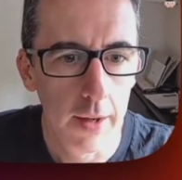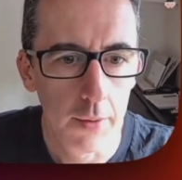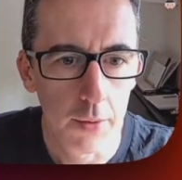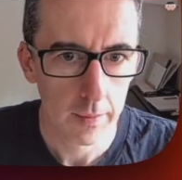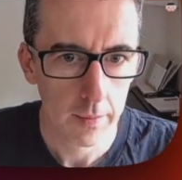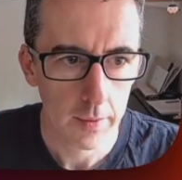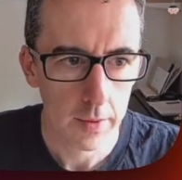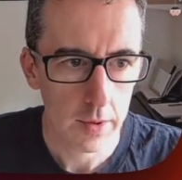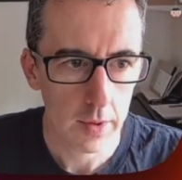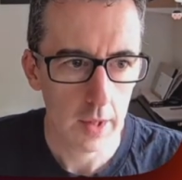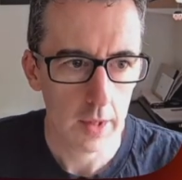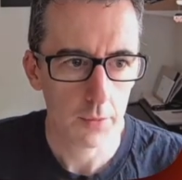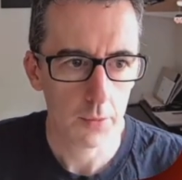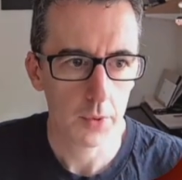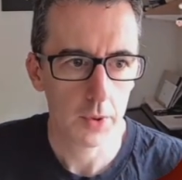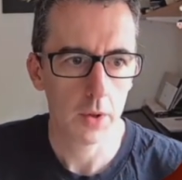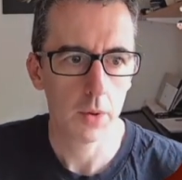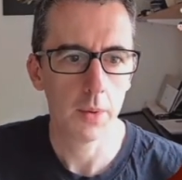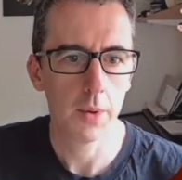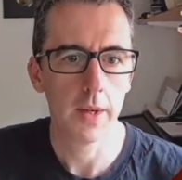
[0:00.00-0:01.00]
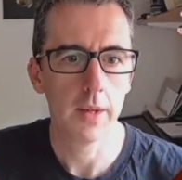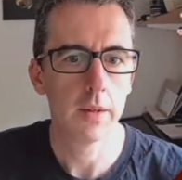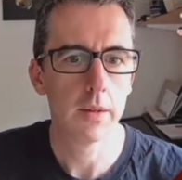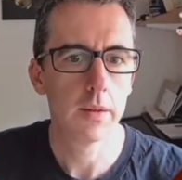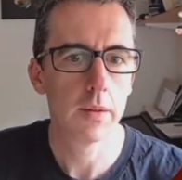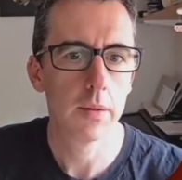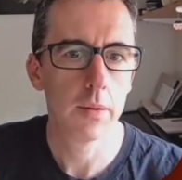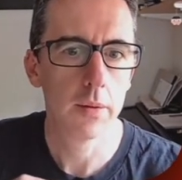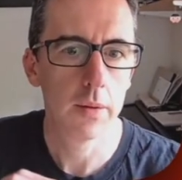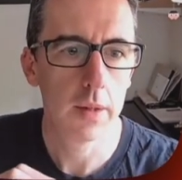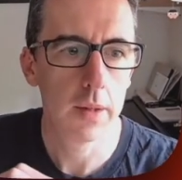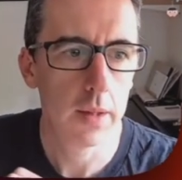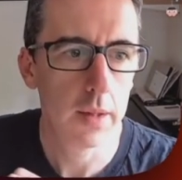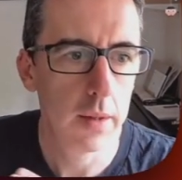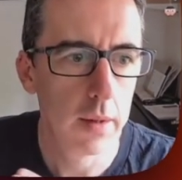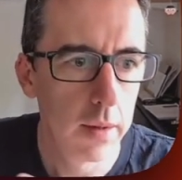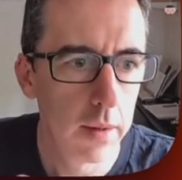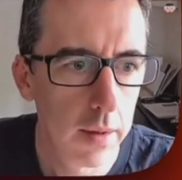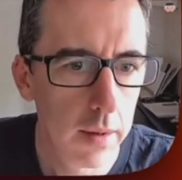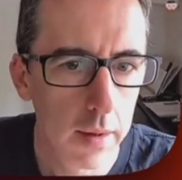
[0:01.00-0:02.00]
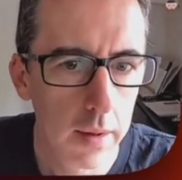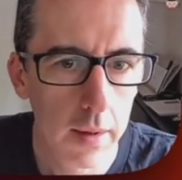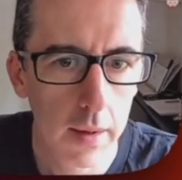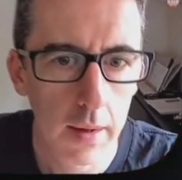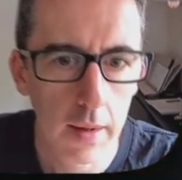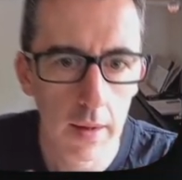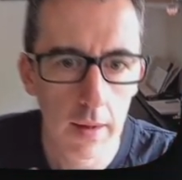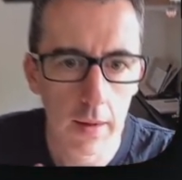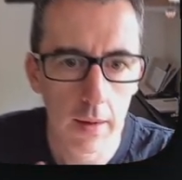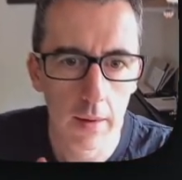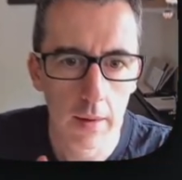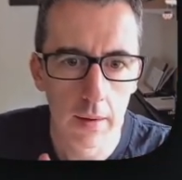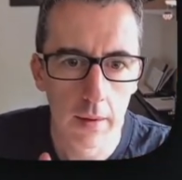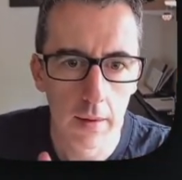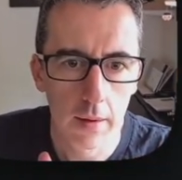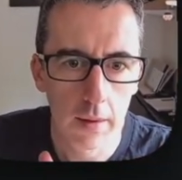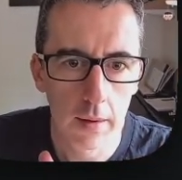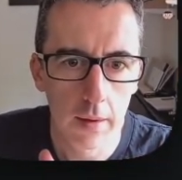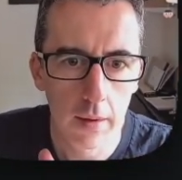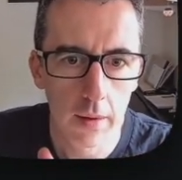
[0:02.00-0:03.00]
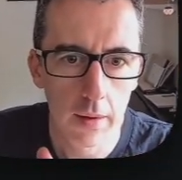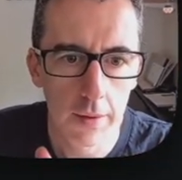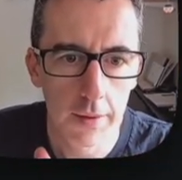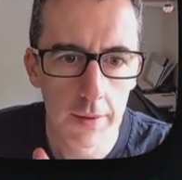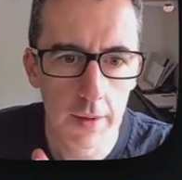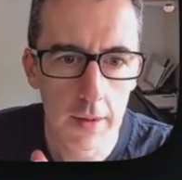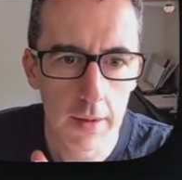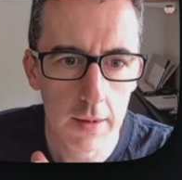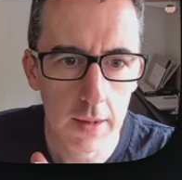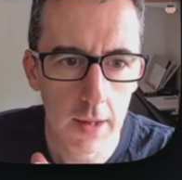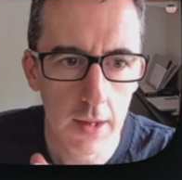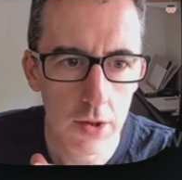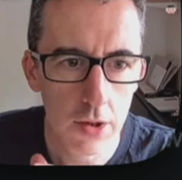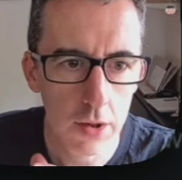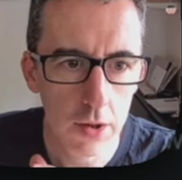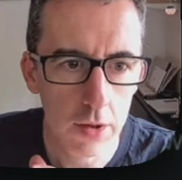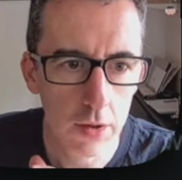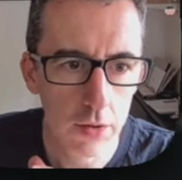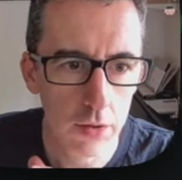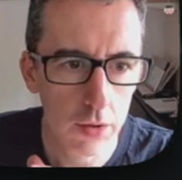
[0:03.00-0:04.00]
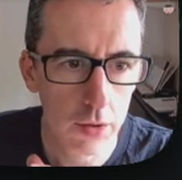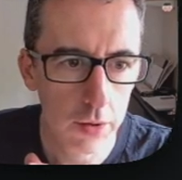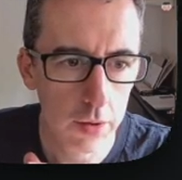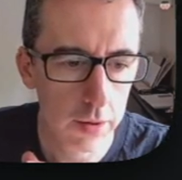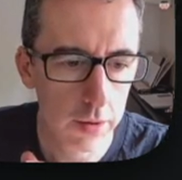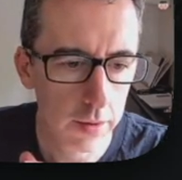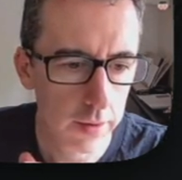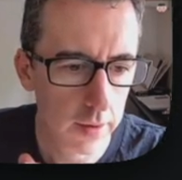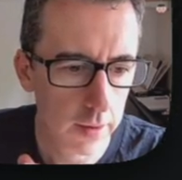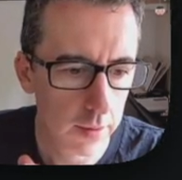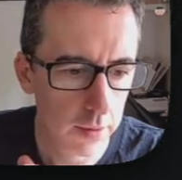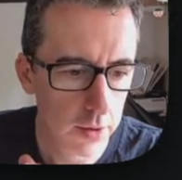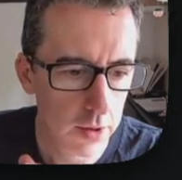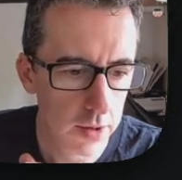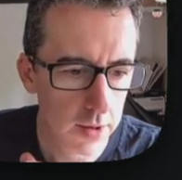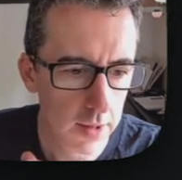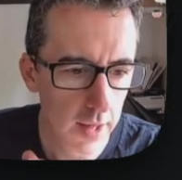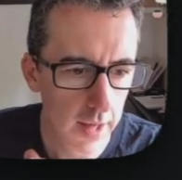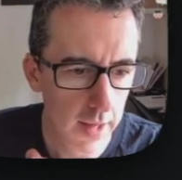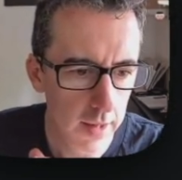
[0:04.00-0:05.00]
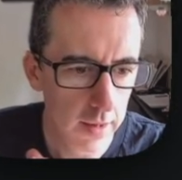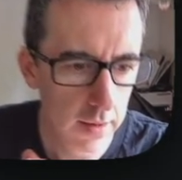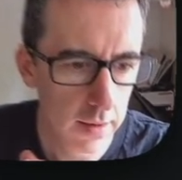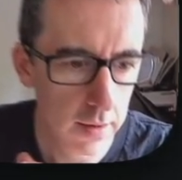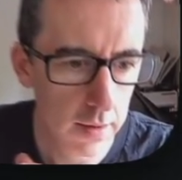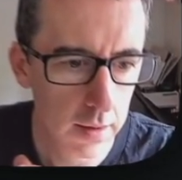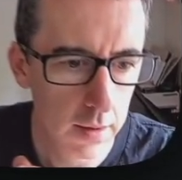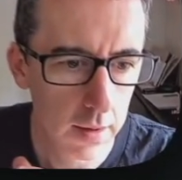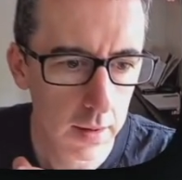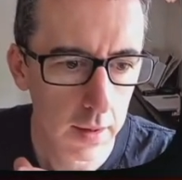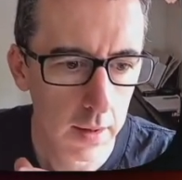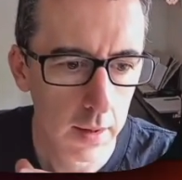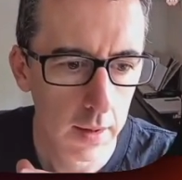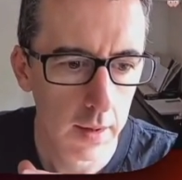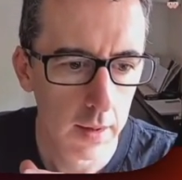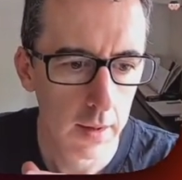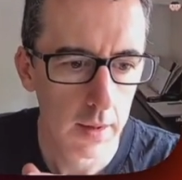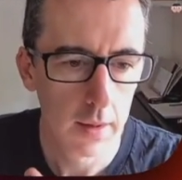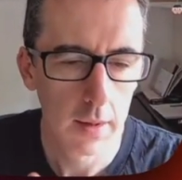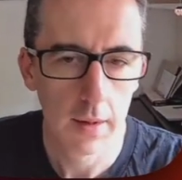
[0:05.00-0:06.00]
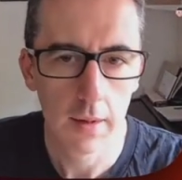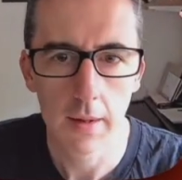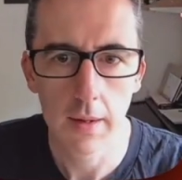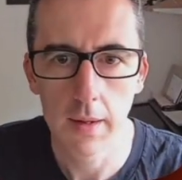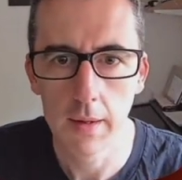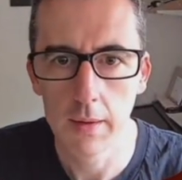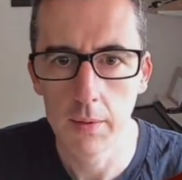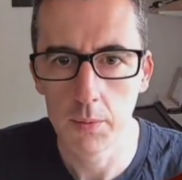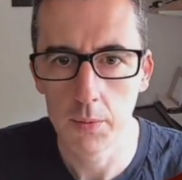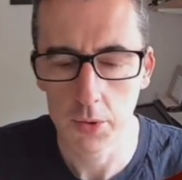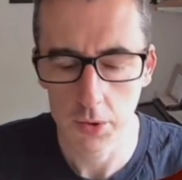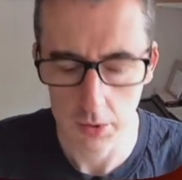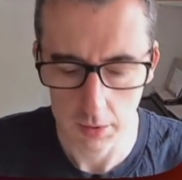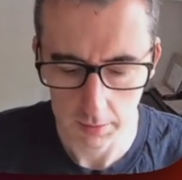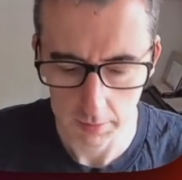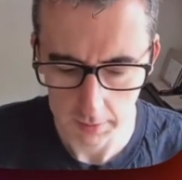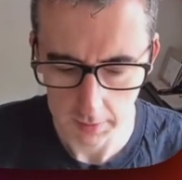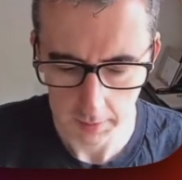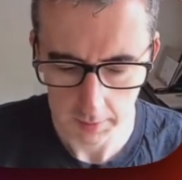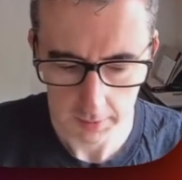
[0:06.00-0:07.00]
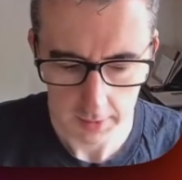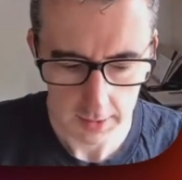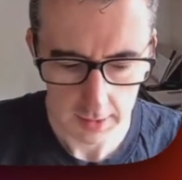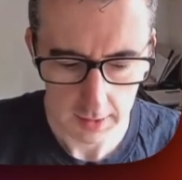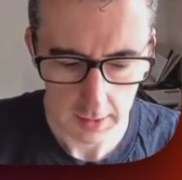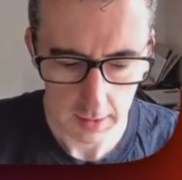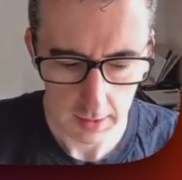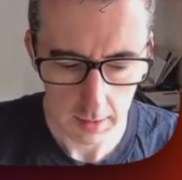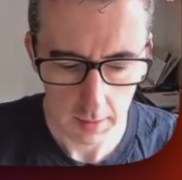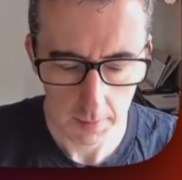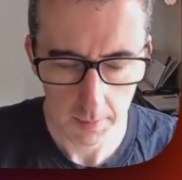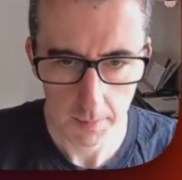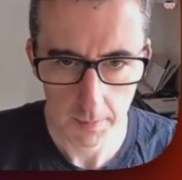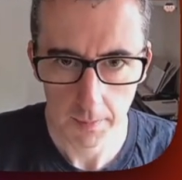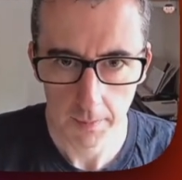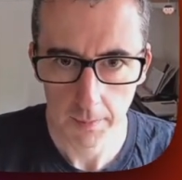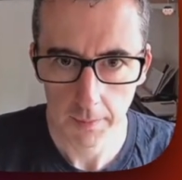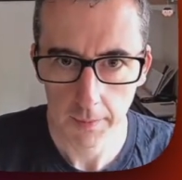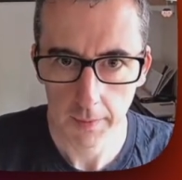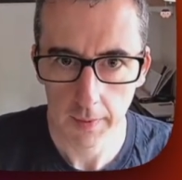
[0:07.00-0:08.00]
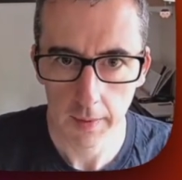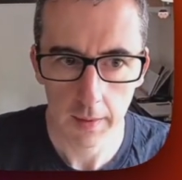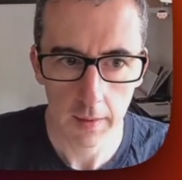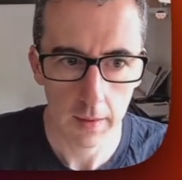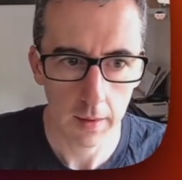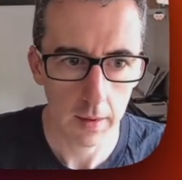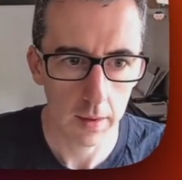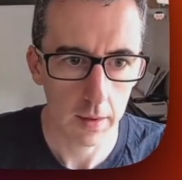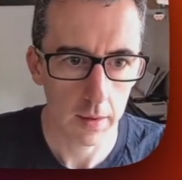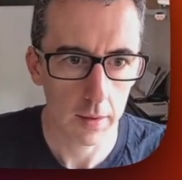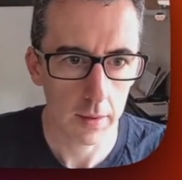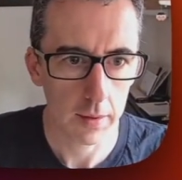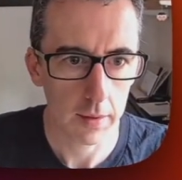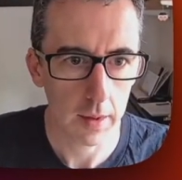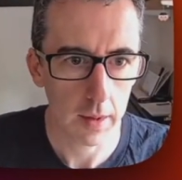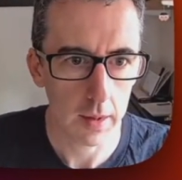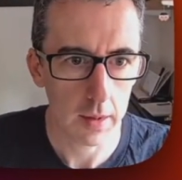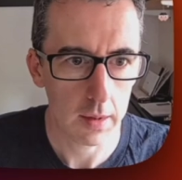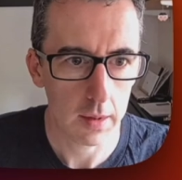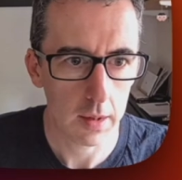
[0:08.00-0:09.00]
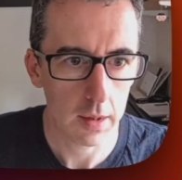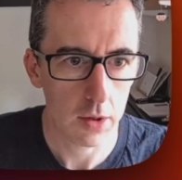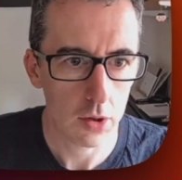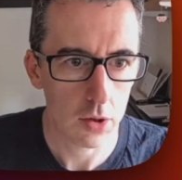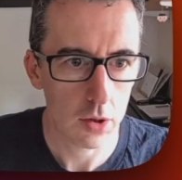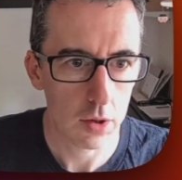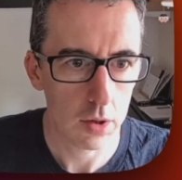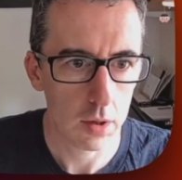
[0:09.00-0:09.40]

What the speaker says: So then if we go into the authentication controller that we just edited, then we should be able to see authentication.